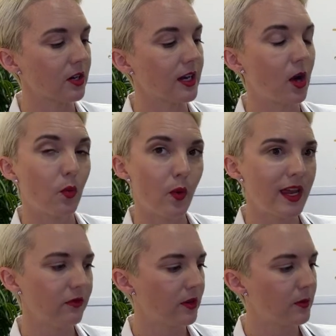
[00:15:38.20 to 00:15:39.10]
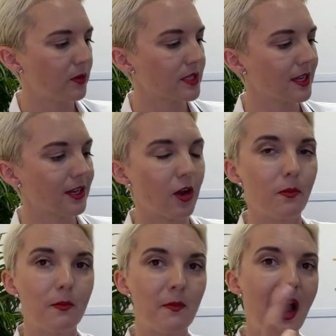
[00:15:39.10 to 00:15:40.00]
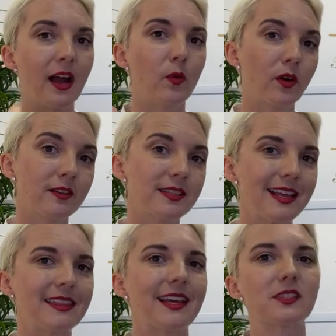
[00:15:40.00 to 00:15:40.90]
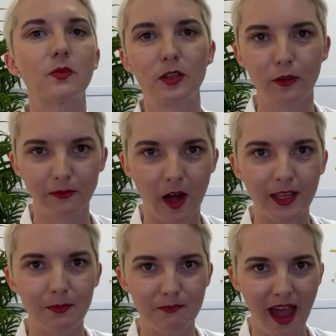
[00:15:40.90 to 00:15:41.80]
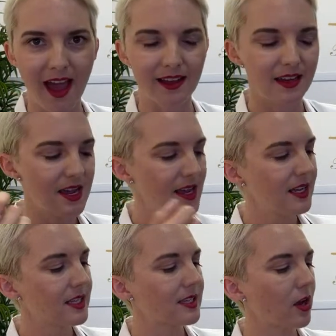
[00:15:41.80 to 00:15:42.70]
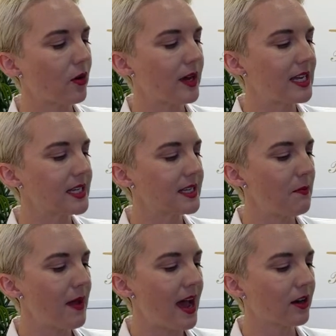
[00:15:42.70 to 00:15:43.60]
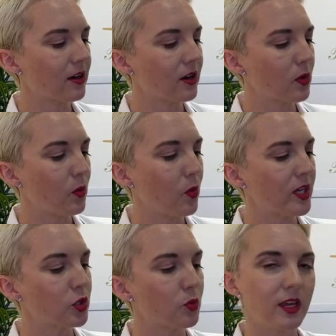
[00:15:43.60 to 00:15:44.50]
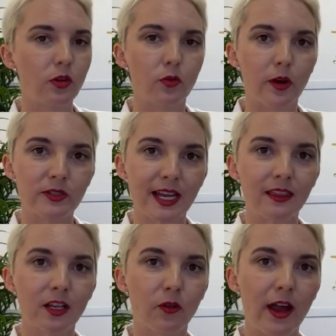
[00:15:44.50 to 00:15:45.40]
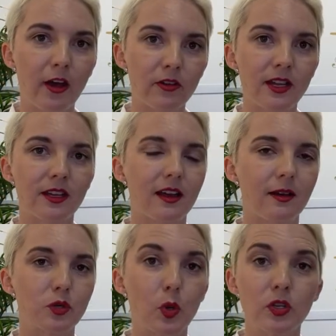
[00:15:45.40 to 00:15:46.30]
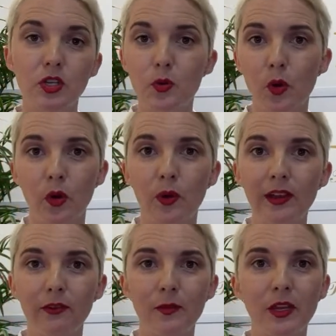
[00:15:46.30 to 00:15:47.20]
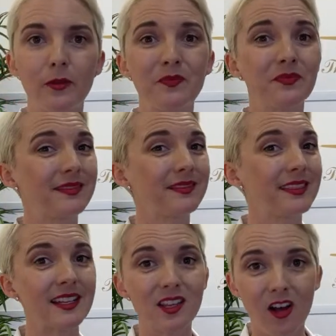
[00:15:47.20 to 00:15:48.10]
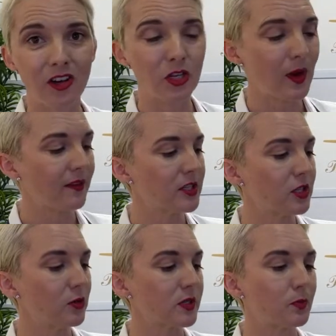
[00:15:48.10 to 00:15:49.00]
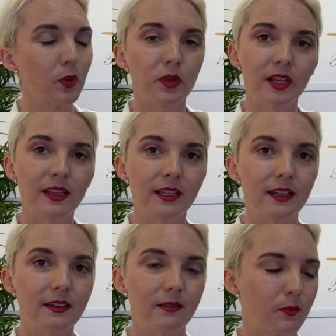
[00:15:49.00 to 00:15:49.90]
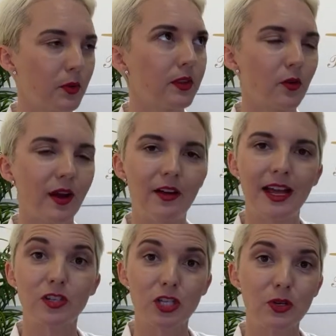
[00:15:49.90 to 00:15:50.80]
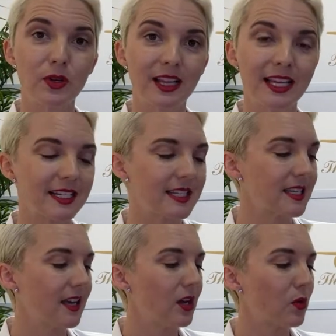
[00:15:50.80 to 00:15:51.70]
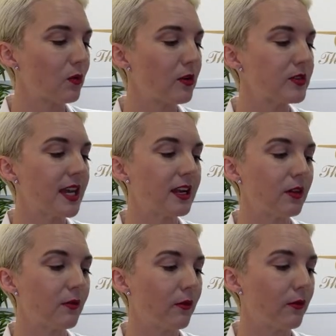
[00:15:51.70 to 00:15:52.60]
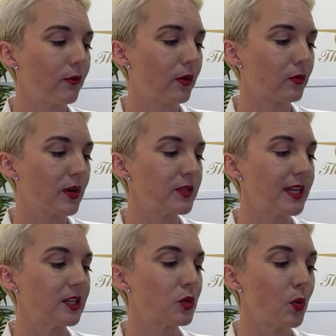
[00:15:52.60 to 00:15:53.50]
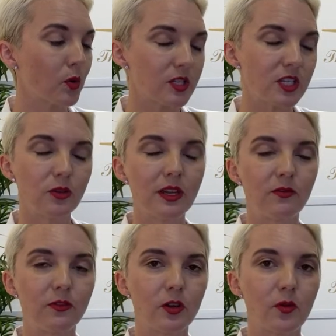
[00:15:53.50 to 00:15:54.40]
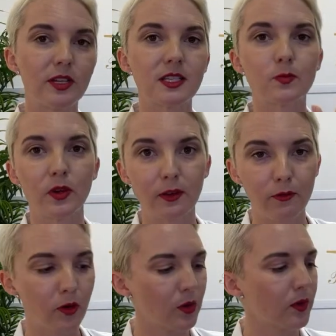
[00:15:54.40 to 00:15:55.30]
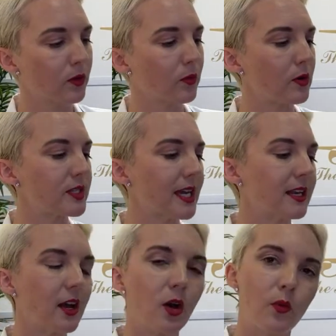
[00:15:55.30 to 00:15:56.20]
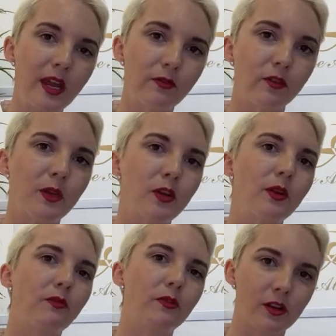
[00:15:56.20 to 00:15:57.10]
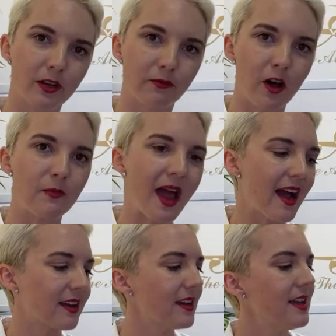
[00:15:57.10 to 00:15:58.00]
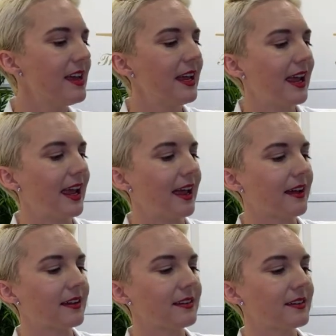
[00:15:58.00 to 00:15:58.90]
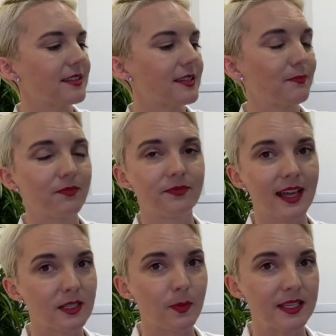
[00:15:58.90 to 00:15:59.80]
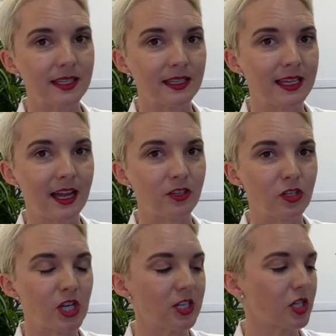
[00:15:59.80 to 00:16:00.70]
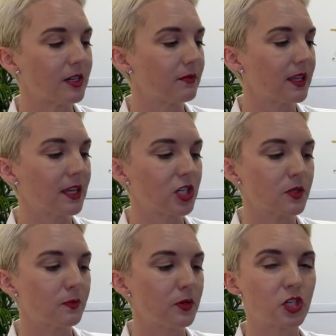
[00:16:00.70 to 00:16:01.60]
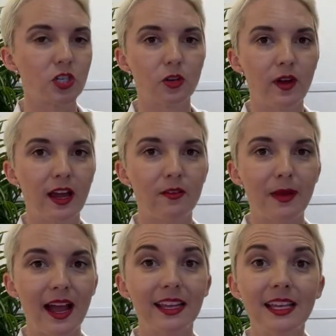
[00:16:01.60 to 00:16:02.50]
away from you, it's going to go backwards, and that's when you're falling back. So it doesn't matter which way you rotate the crown, towards you or away from you. That's all you have to do is pull the crown out 2 clicks, rotate it towards you if you're going to spring forward, rotate it away from you if you're going to fall back. And that's basically how you change it. And then just push the crown back